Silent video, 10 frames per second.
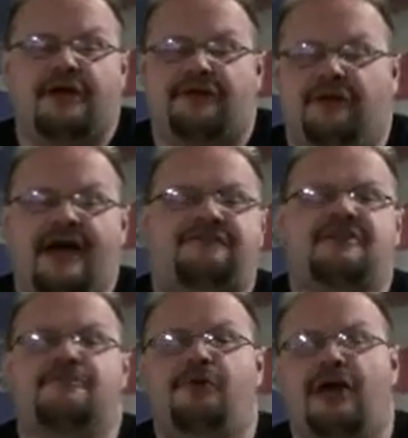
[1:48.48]
there, the
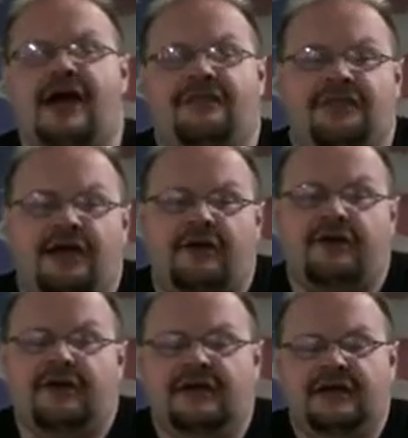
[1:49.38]
left has put out
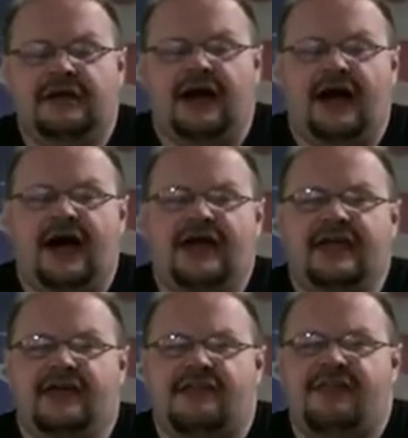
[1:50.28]
there,
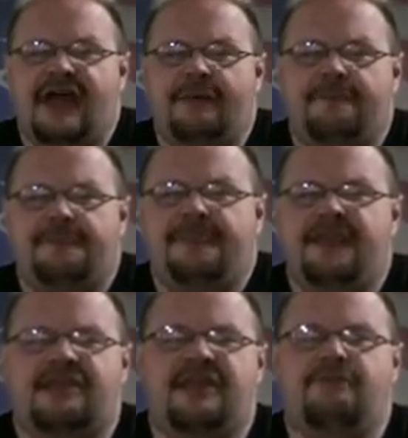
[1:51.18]
is that
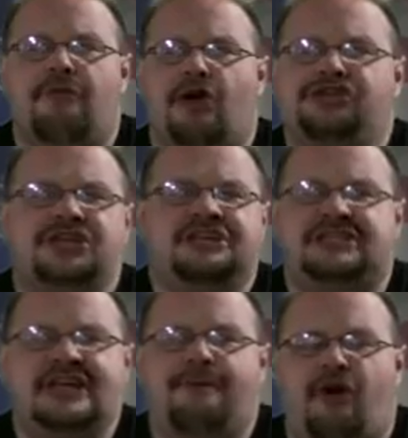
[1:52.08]
this emerging
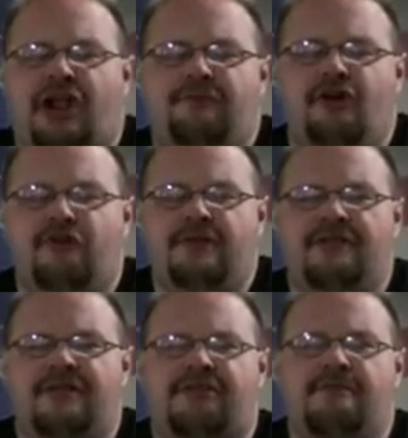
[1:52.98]
Tea Party
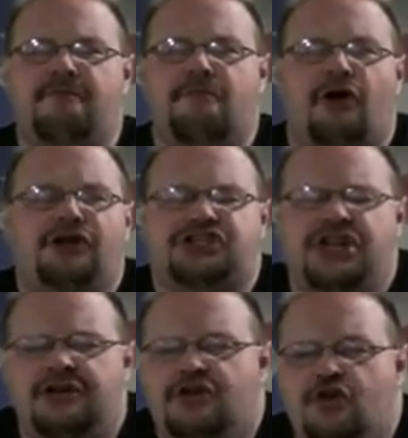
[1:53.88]
movement, this
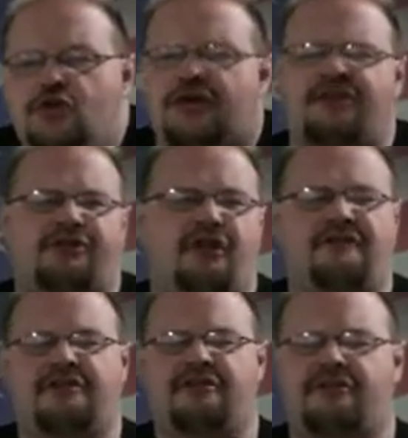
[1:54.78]
emerging new
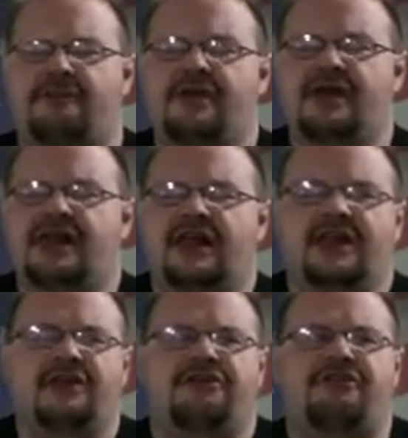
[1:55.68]
conservatism,
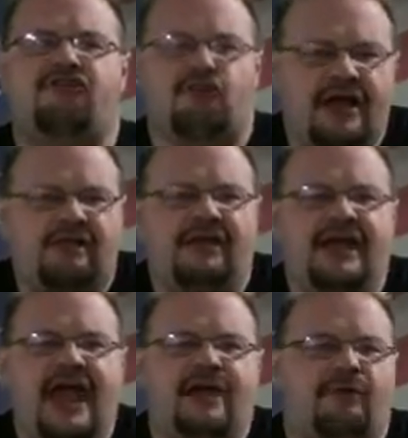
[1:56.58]
is
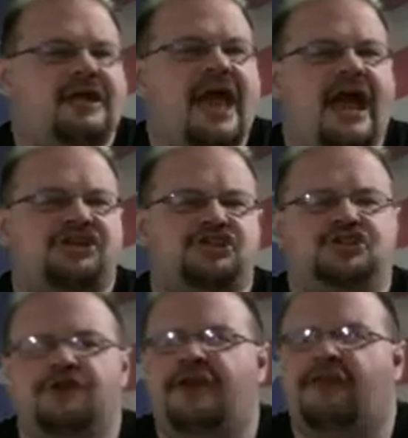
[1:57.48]
strictly a
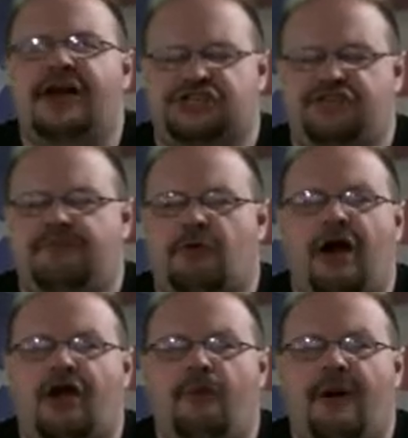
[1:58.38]
reaction to the election of
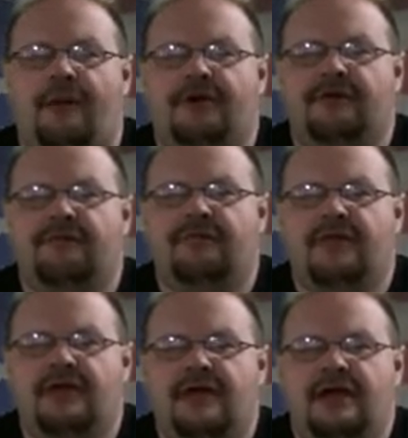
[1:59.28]
Barack Obama.
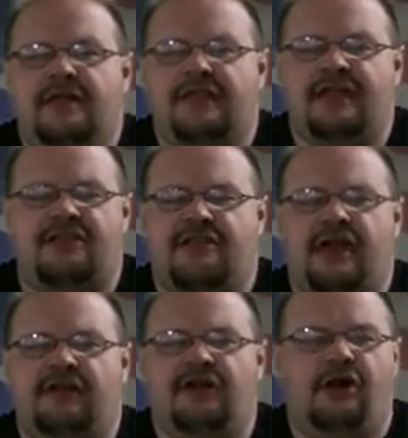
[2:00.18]
That
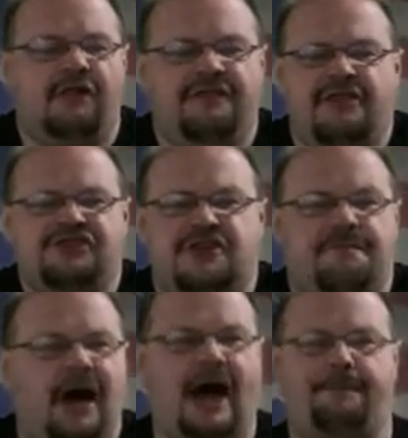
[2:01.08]
suddenly all of this
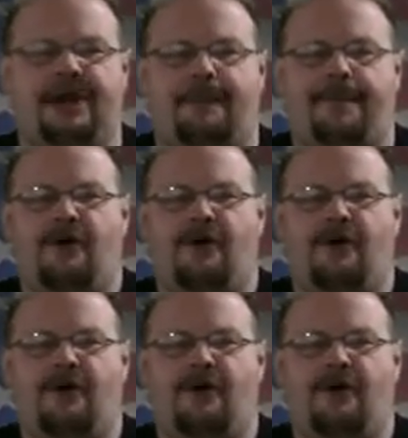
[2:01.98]
just popped up